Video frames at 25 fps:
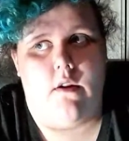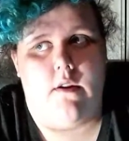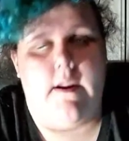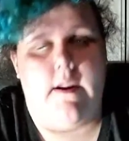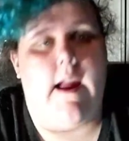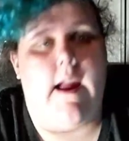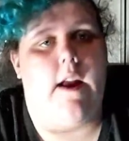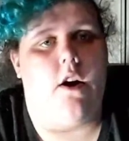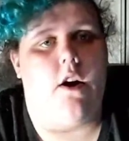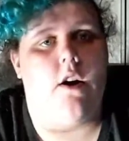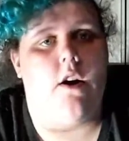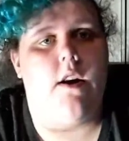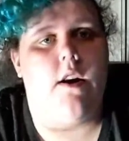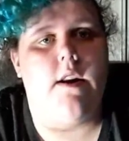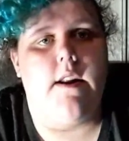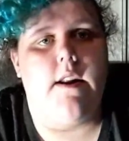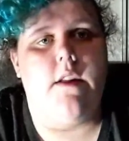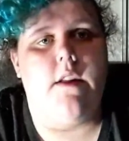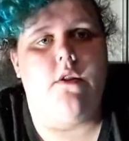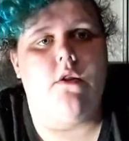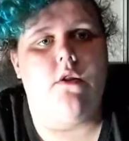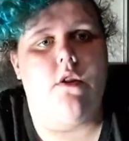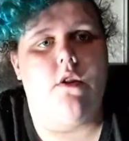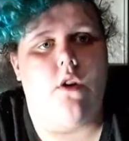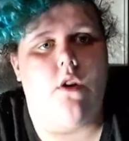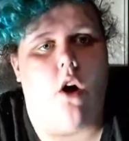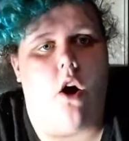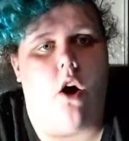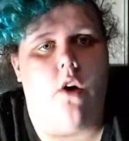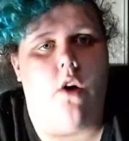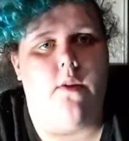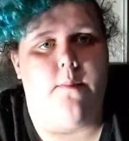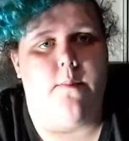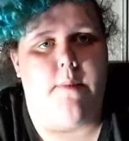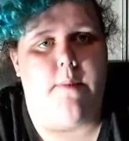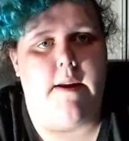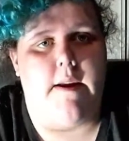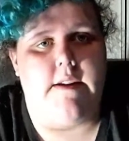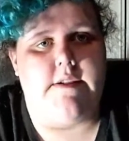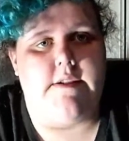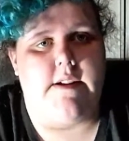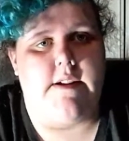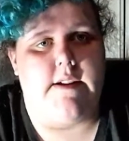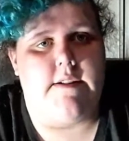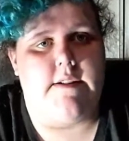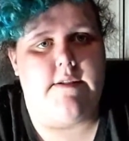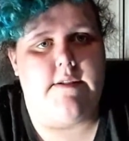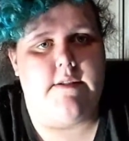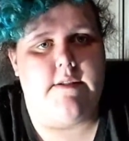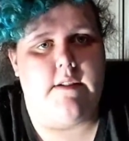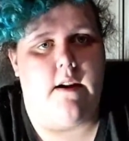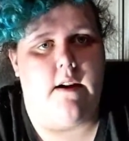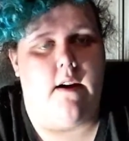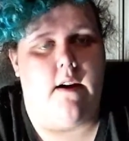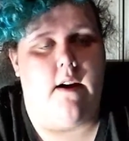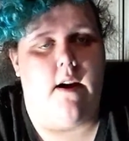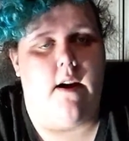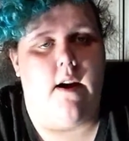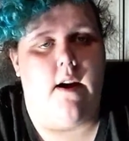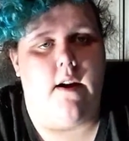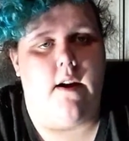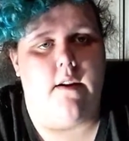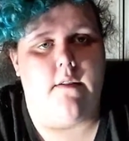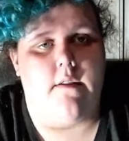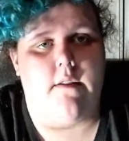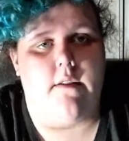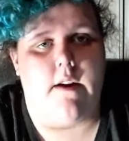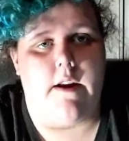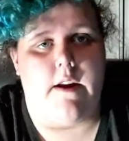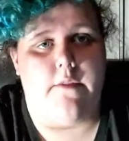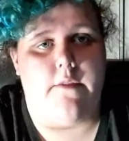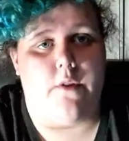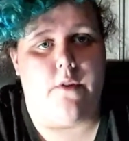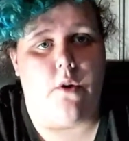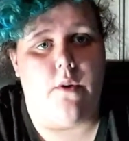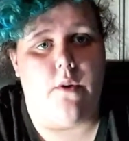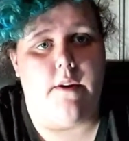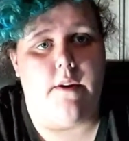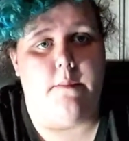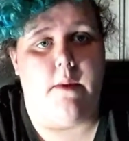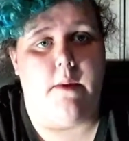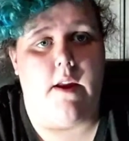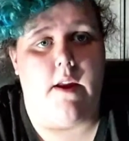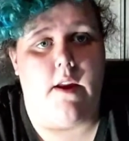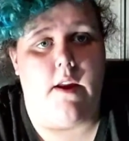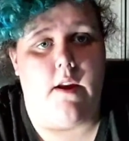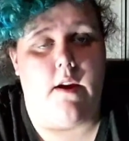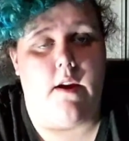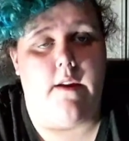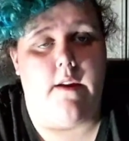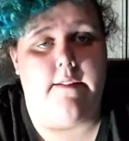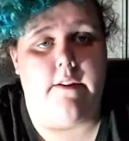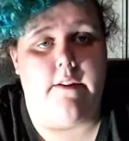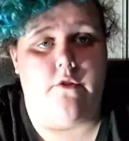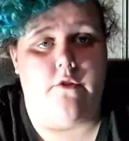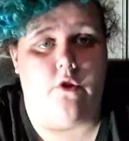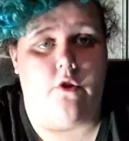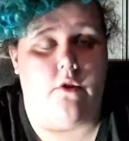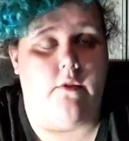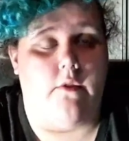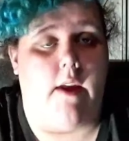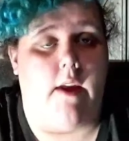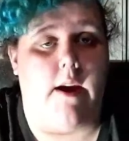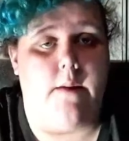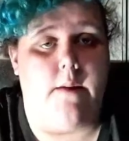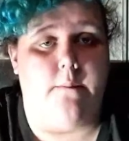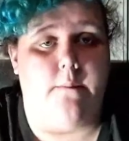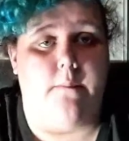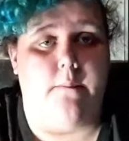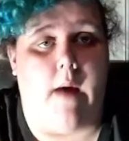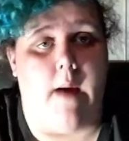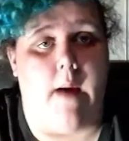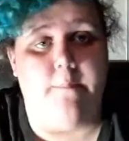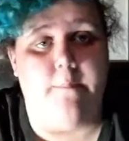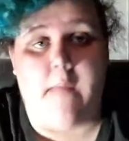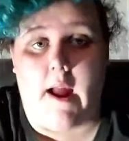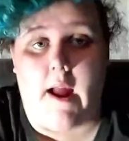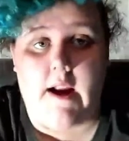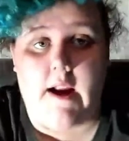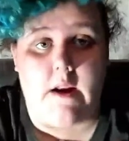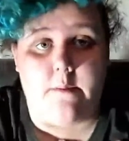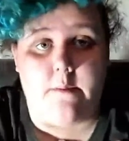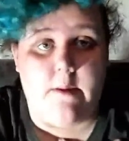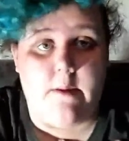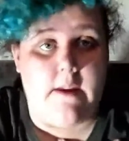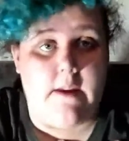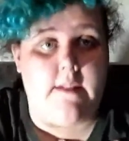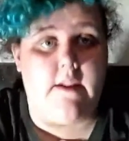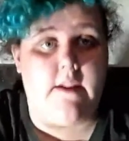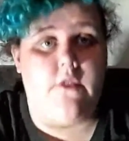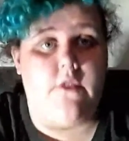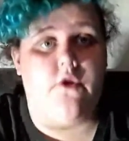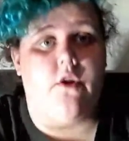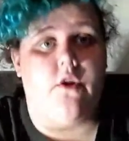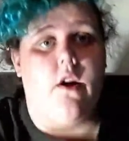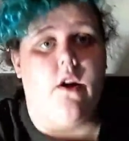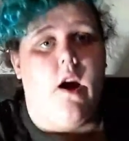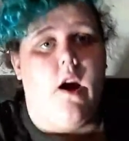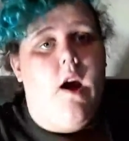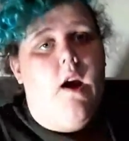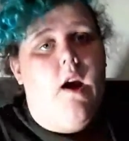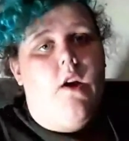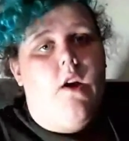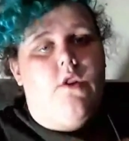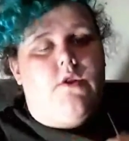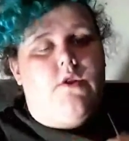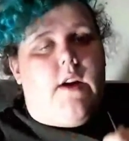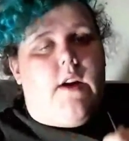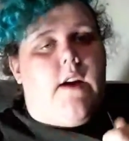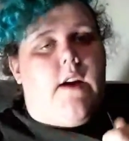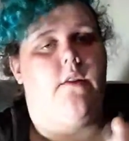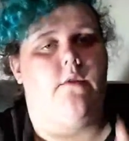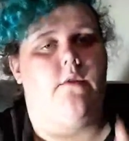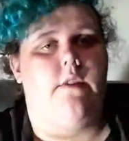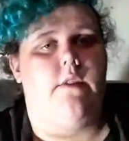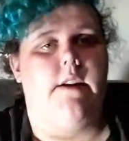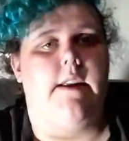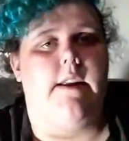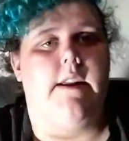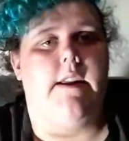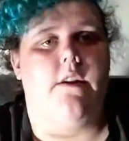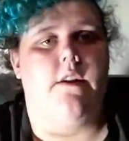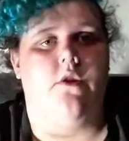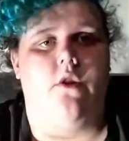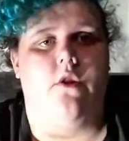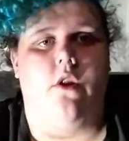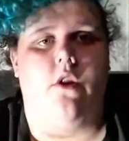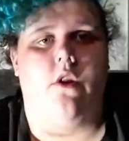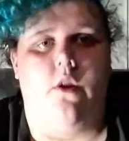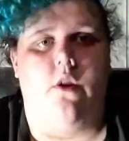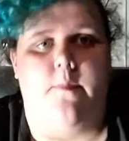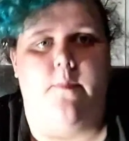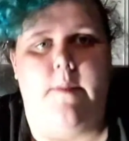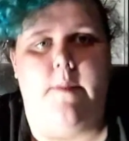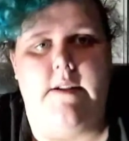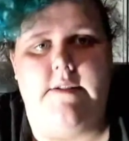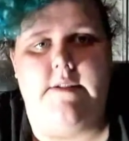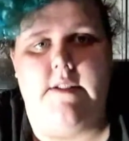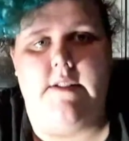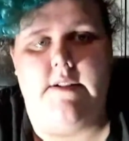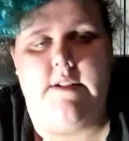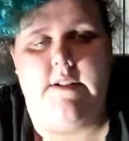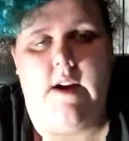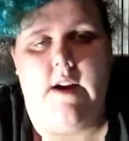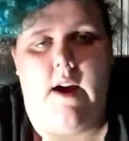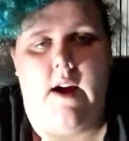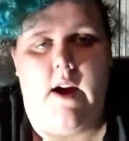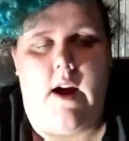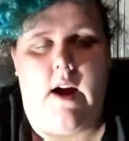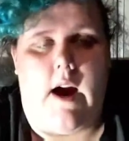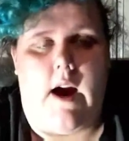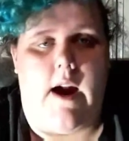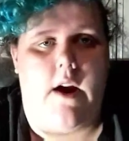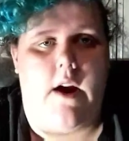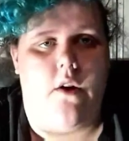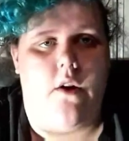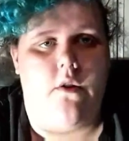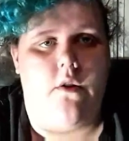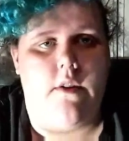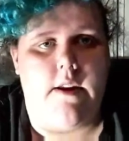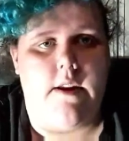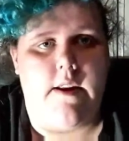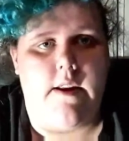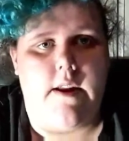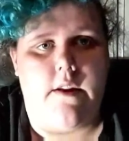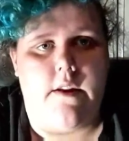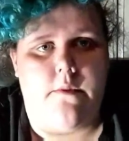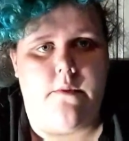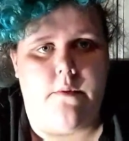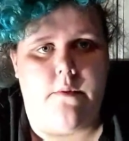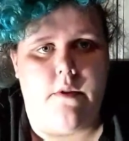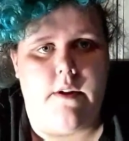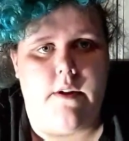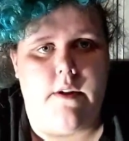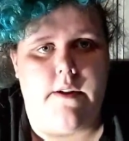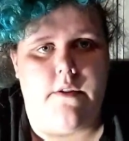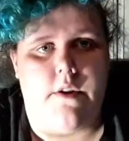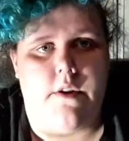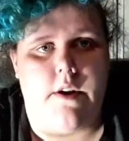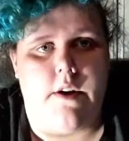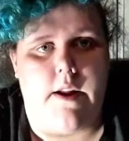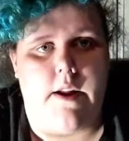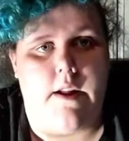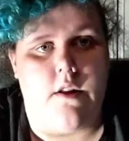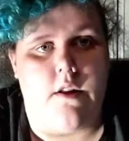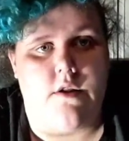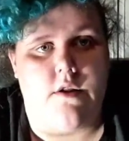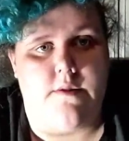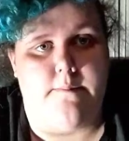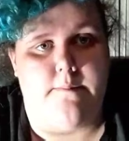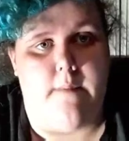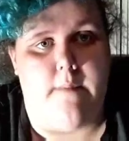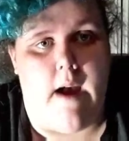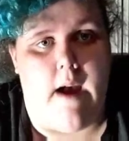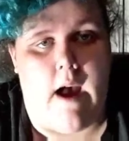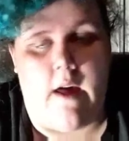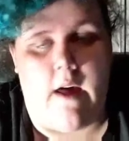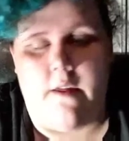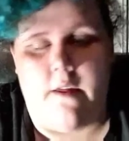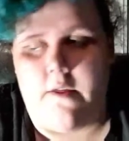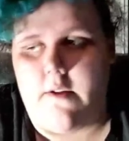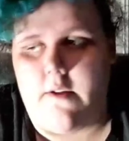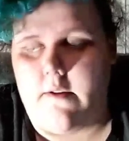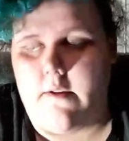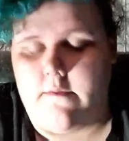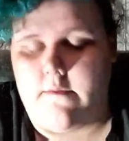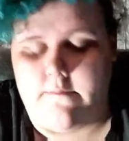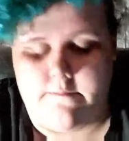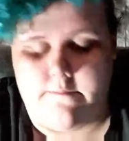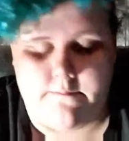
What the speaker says: yeah, you're going to need to learn all the basics if you're going to be a teacher. Like I'm not going to be a teacher, so I don't really need to learn all the basics. I only need to really learn English and math.